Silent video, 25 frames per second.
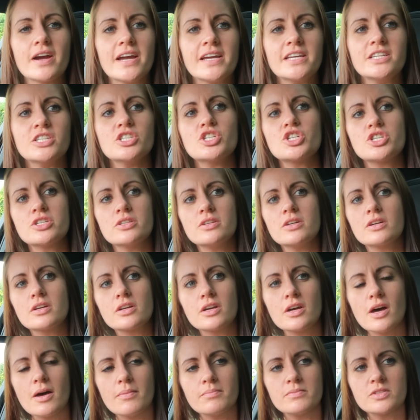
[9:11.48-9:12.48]
range
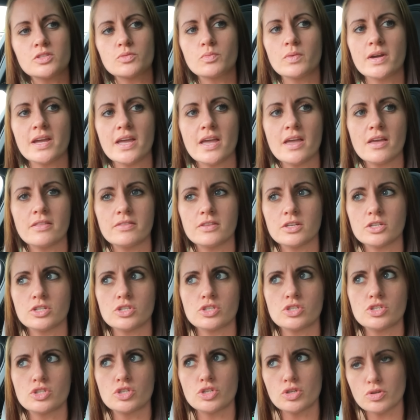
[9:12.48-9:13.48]
comes with
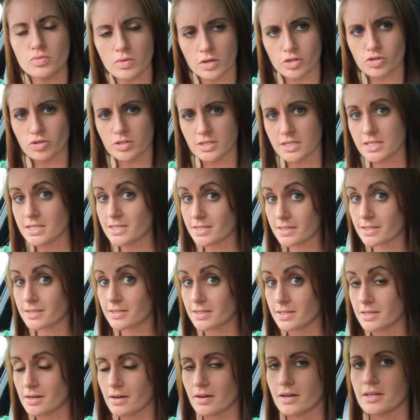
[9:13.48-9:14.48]

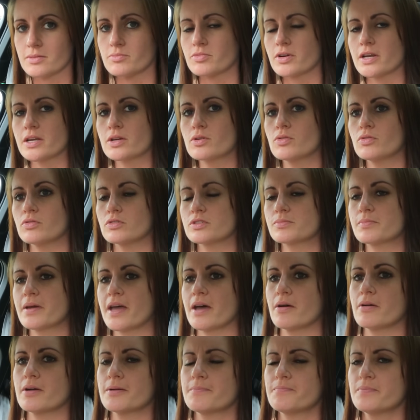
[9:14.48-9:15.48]
269 brake
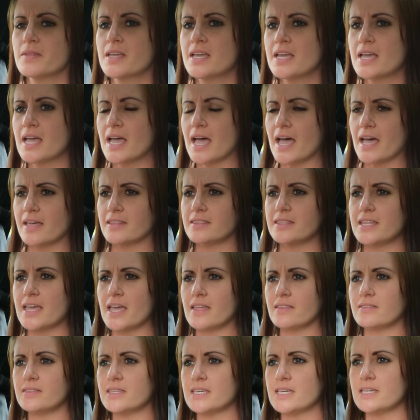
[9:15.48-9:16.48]
horsepower. And
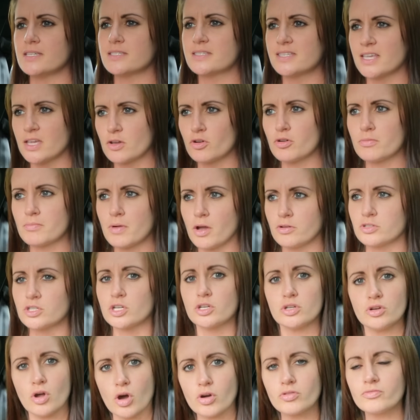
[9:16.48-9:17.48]
then the single
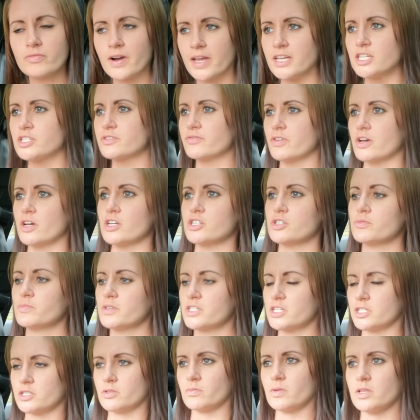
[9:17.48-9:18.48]
motor long range version,
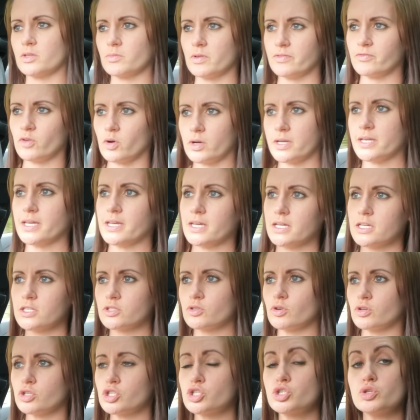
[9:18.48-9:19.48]
which is the one that we've got here,
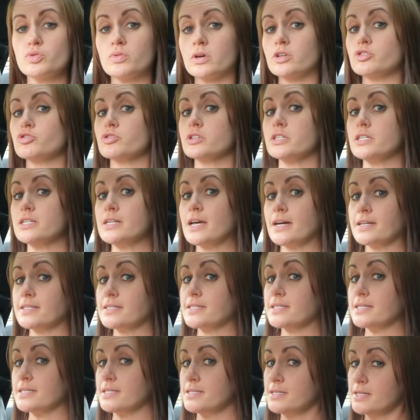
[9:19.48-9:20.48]
has got
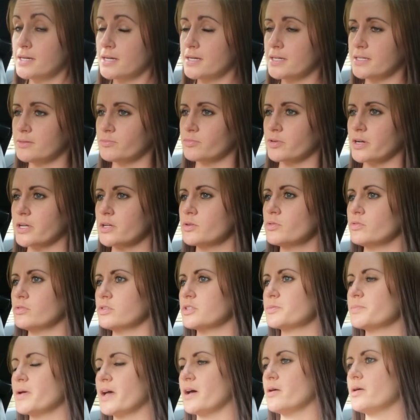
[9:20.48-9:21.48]
299 brake
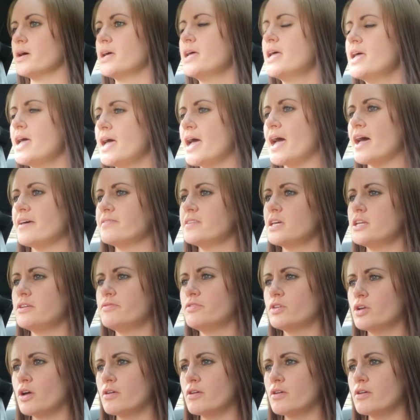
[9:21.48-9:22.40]
horsepower. And then if